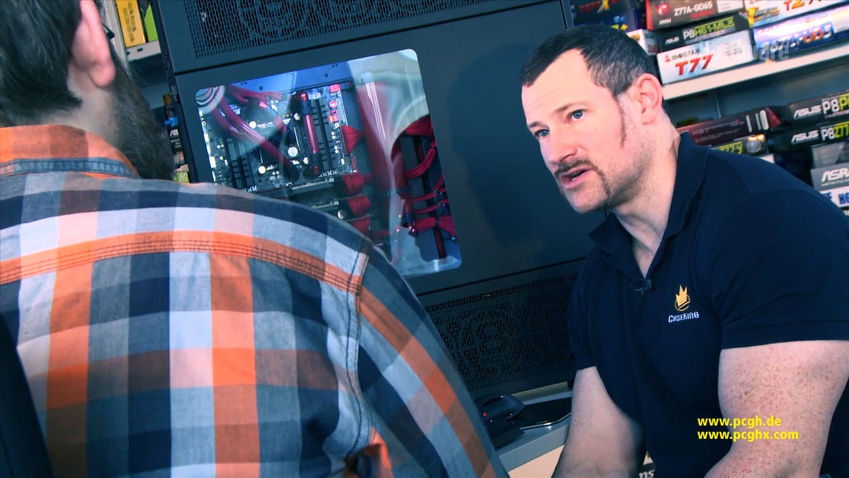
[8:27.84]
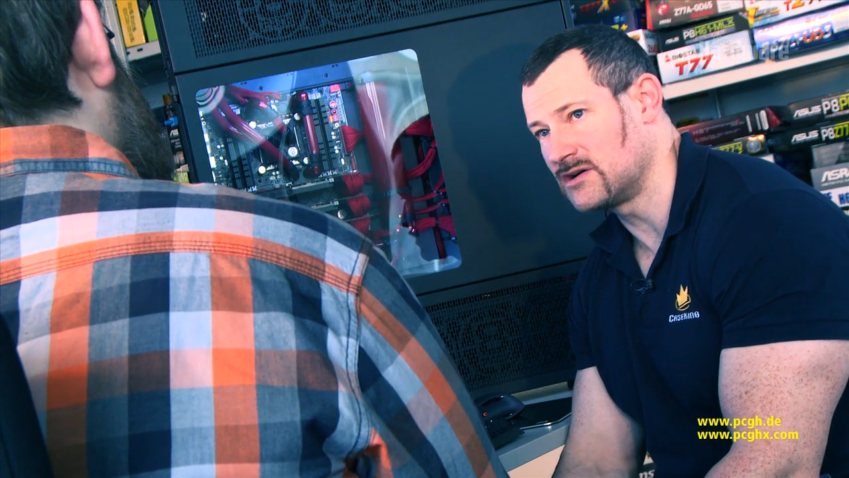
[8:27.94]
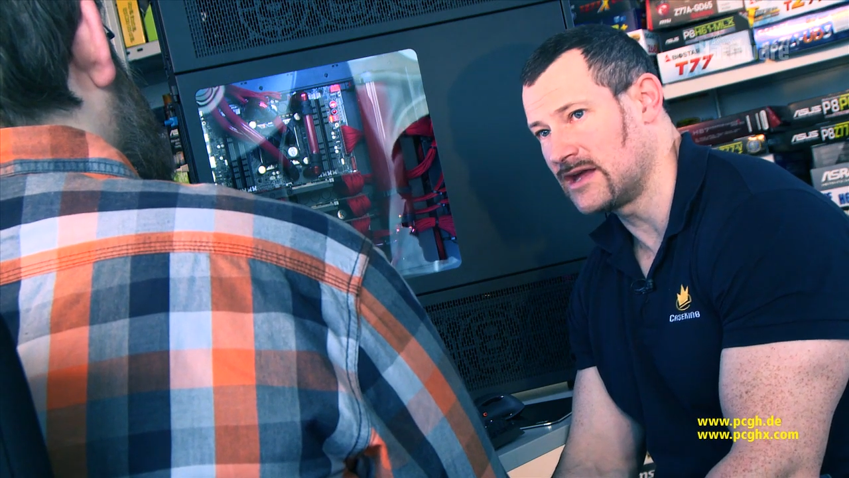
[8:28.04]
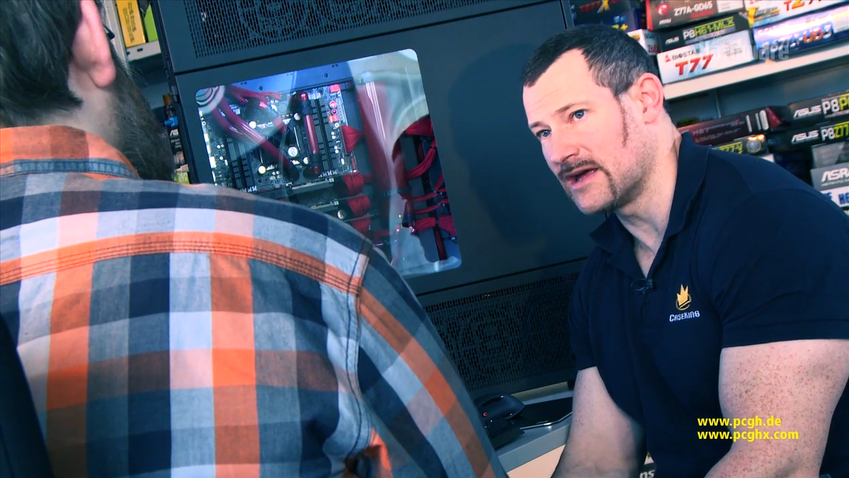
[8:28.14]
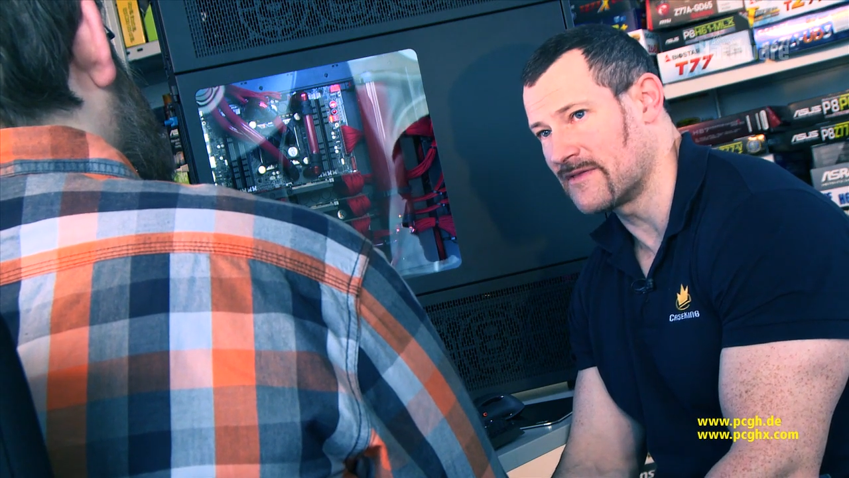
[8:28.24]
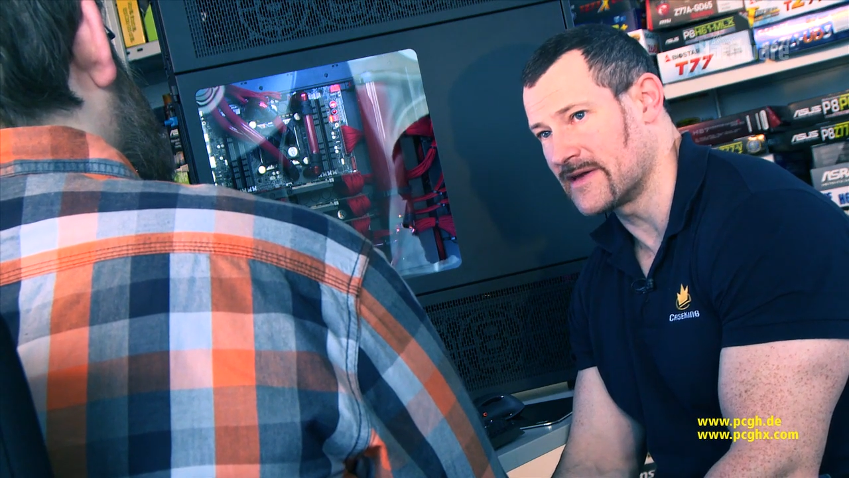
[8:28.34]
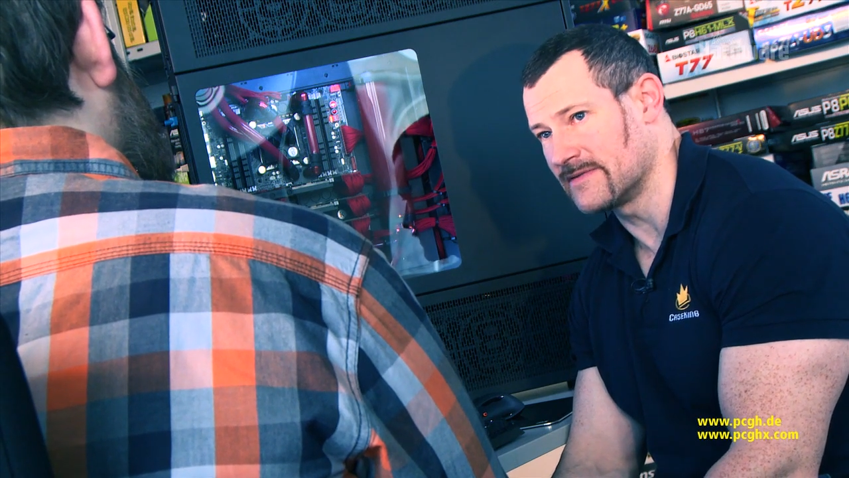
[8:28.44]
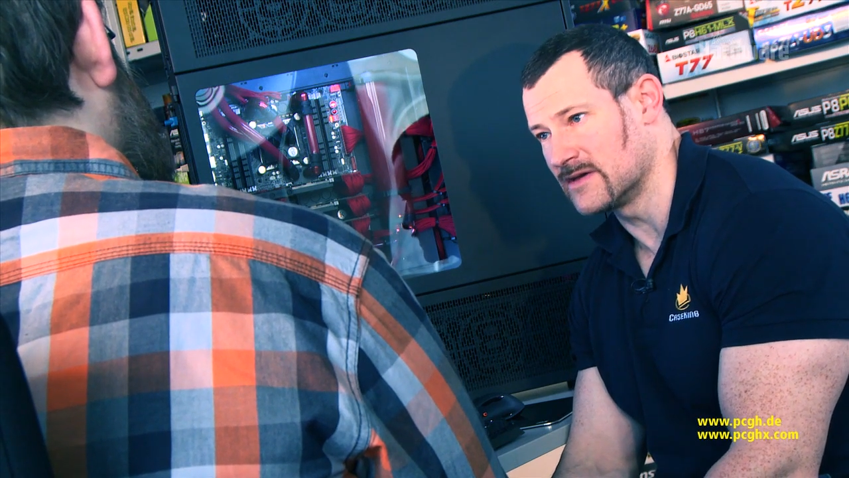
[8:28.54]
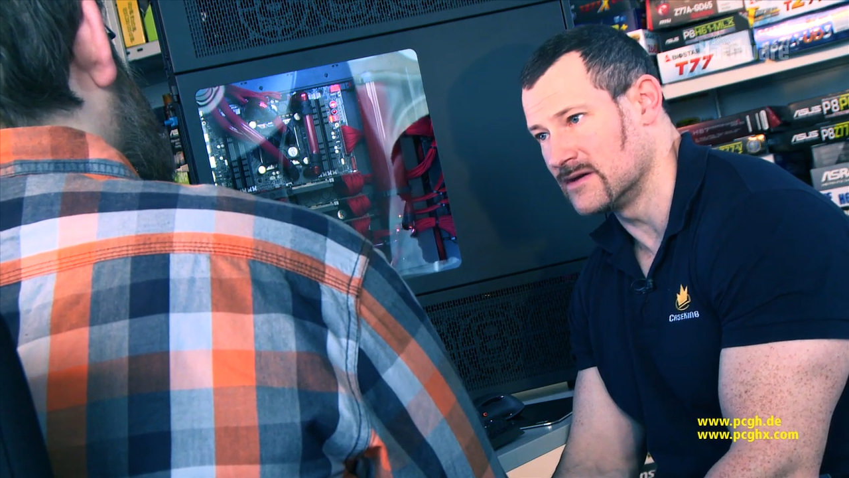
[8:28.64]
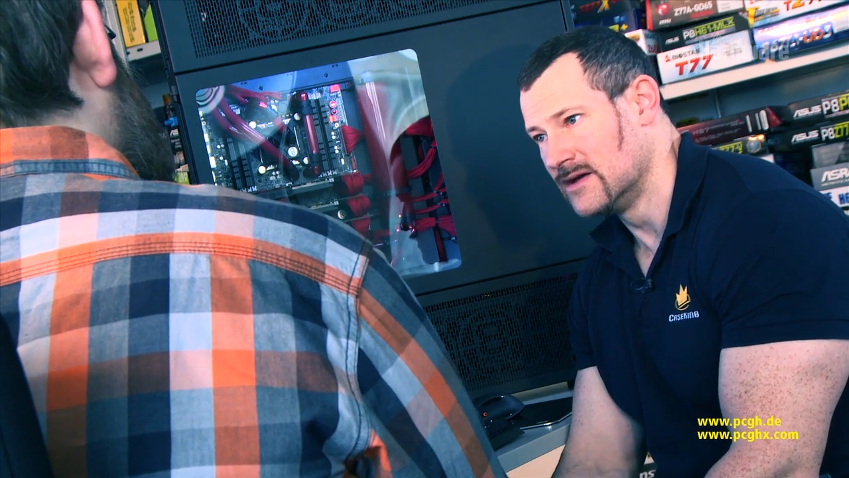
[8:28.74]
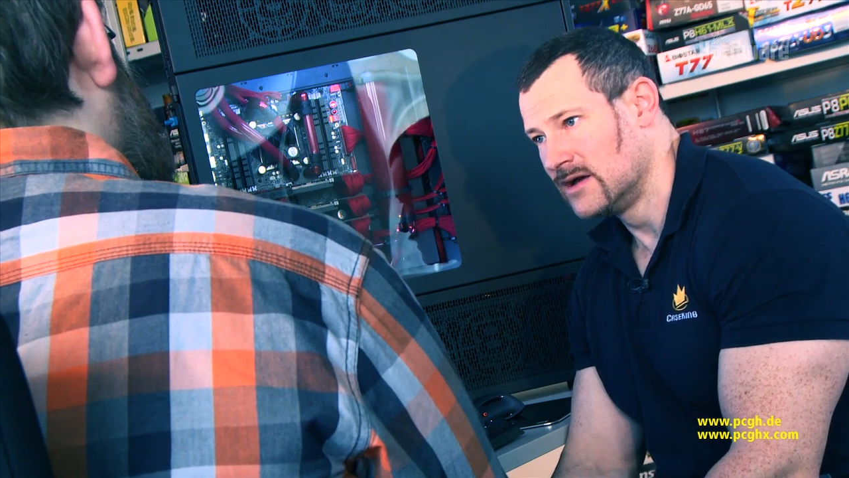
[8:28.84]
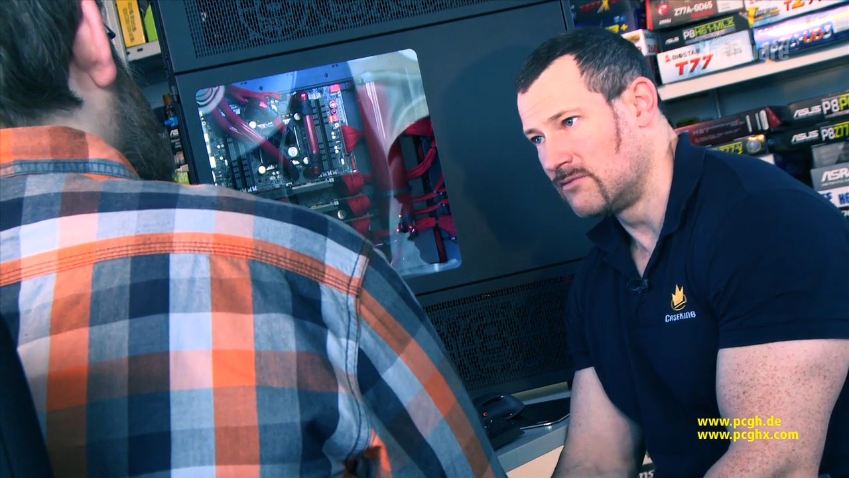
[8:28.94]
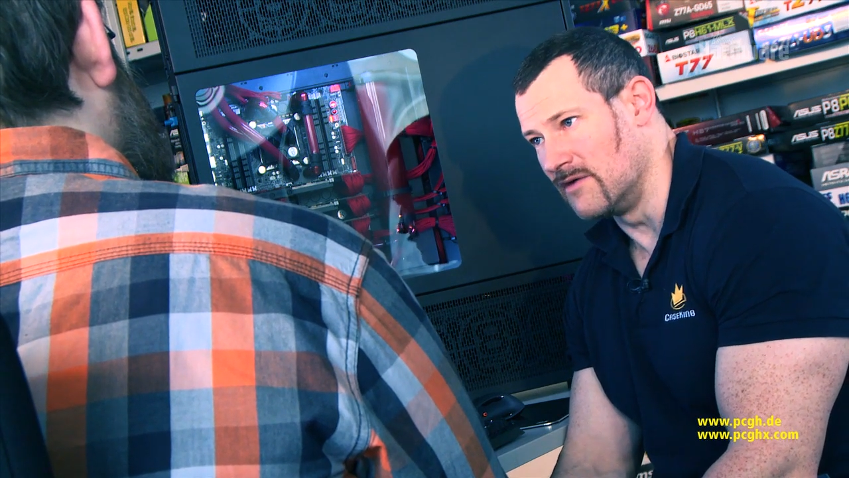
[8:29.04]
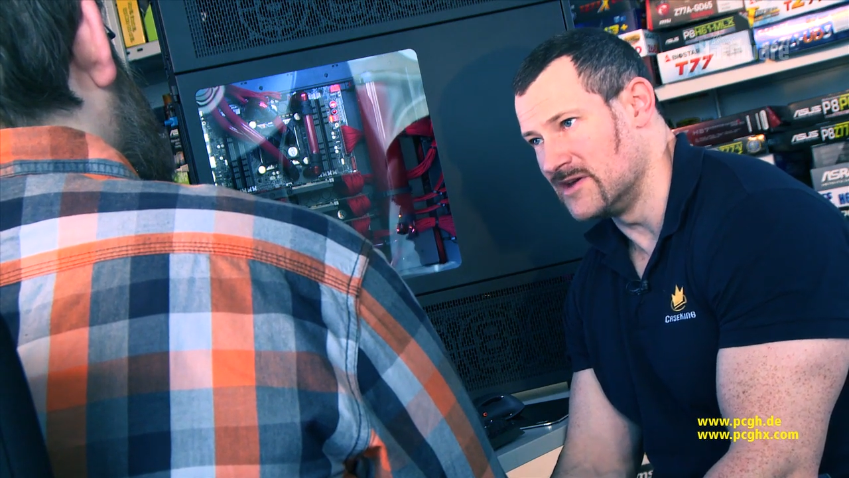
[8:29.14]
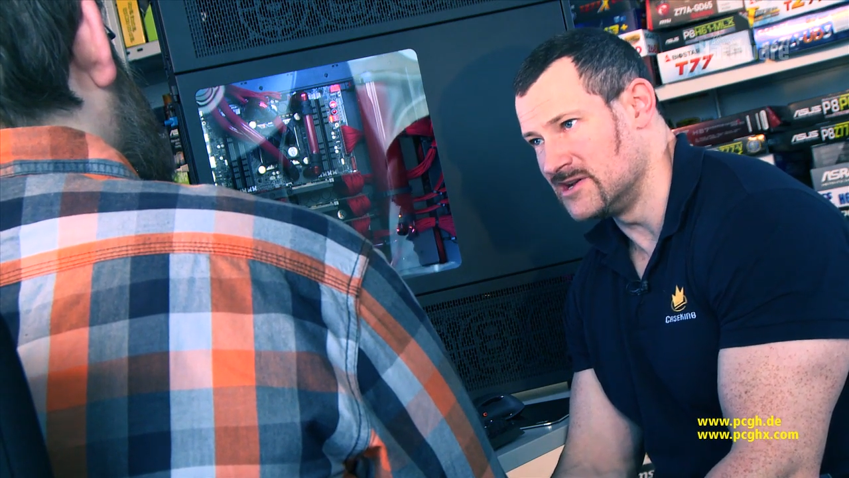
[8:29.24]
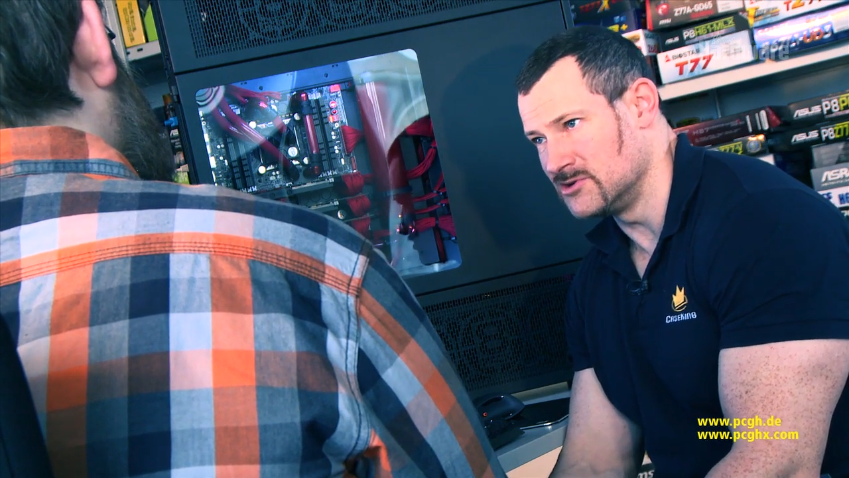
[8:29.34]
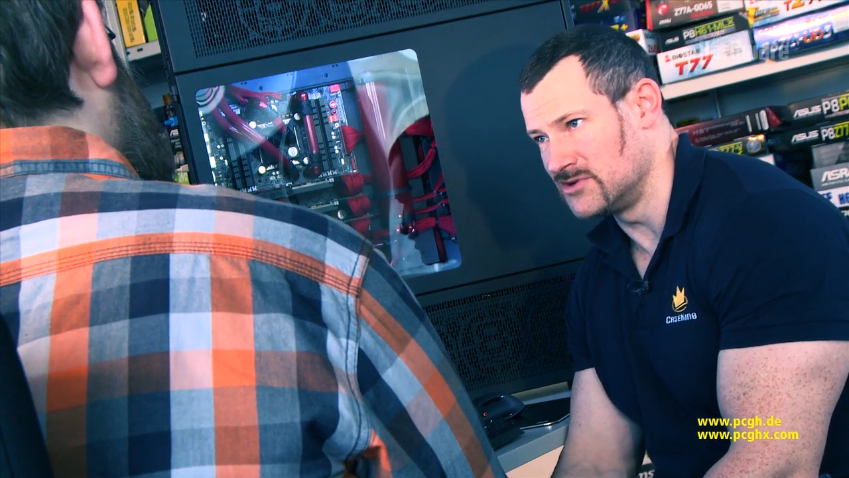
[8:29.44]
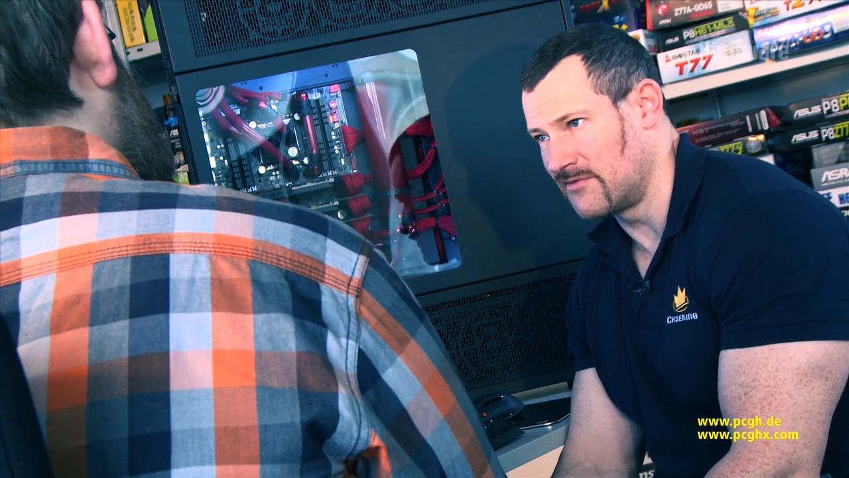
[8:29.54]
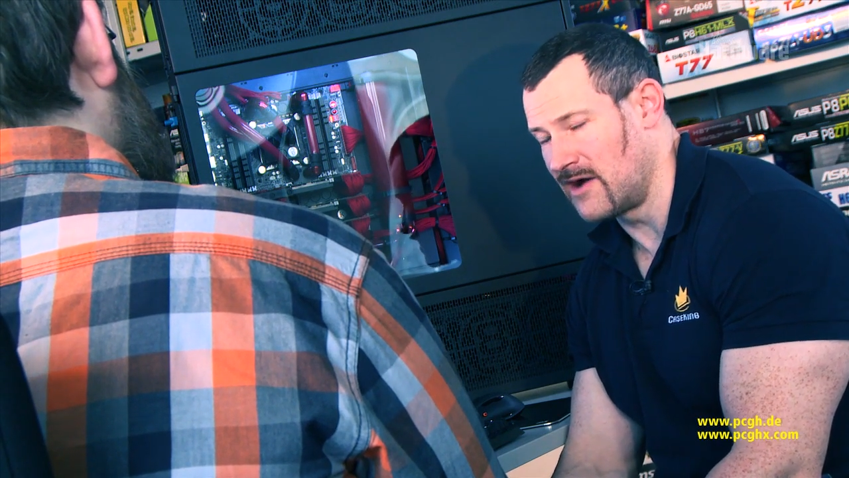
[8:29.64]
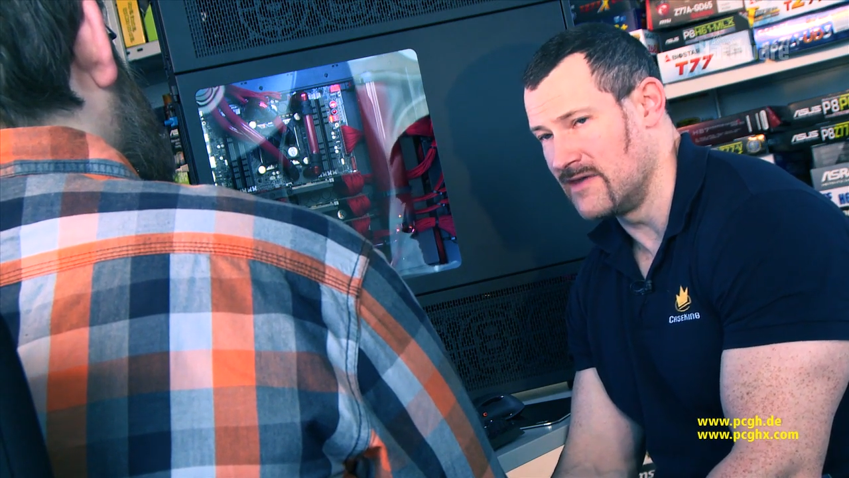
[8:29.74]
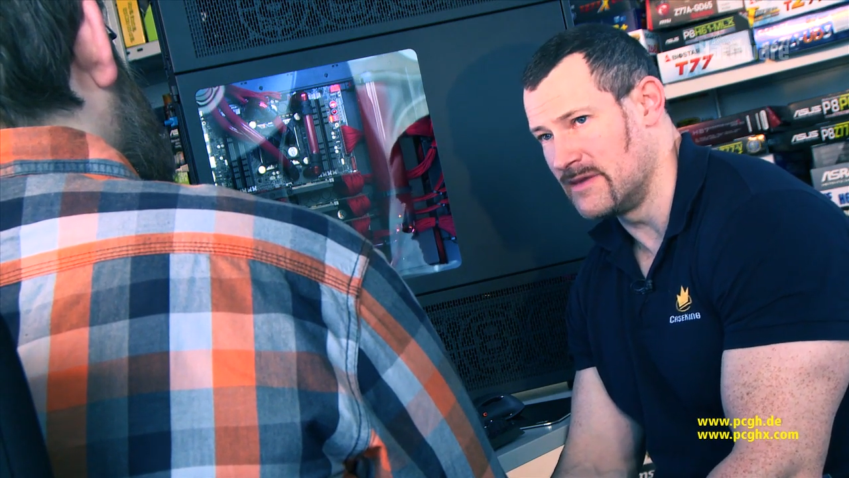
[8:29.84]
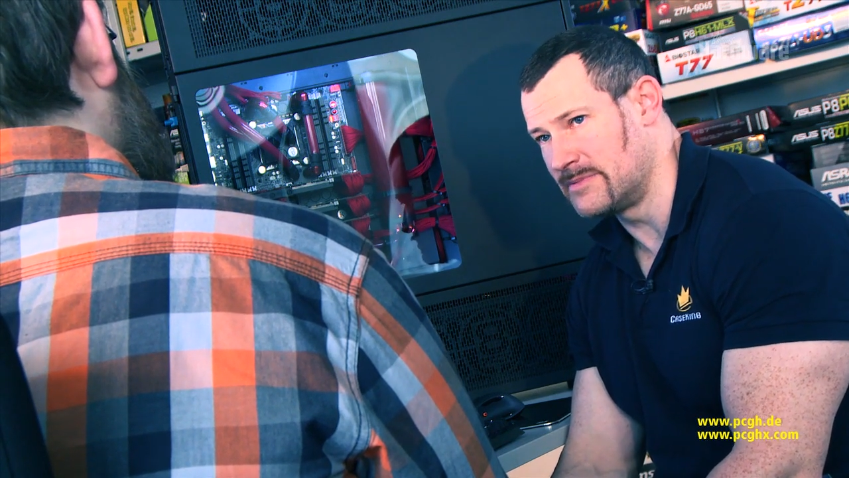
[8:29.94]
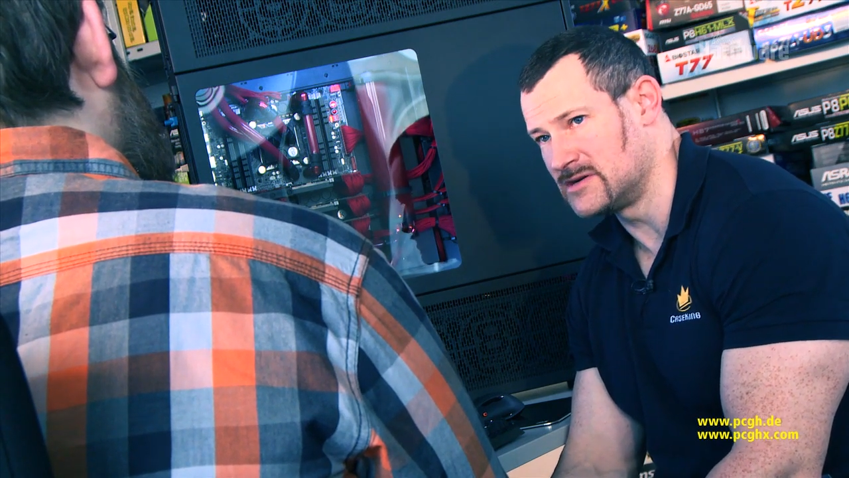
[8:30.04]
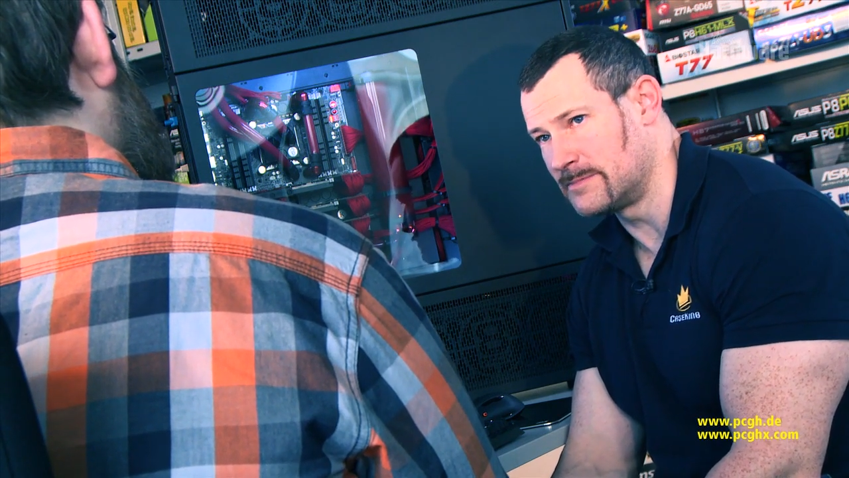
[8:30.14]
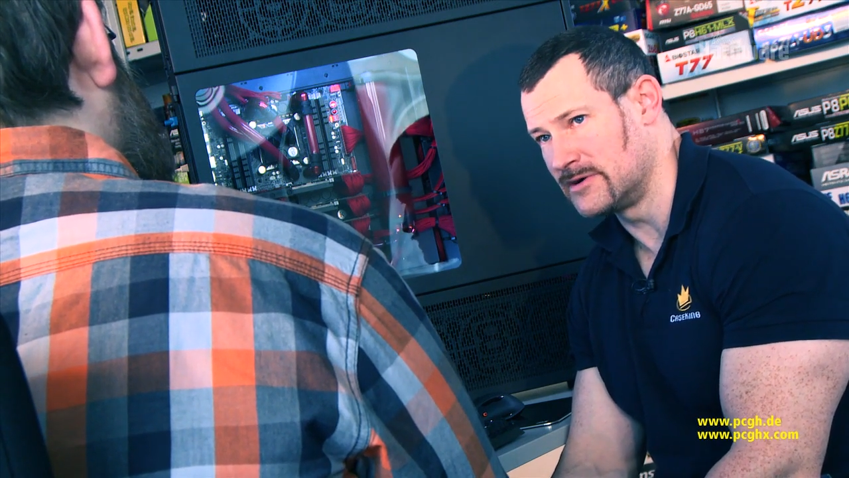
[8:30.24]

socket. I think that what they do is refine the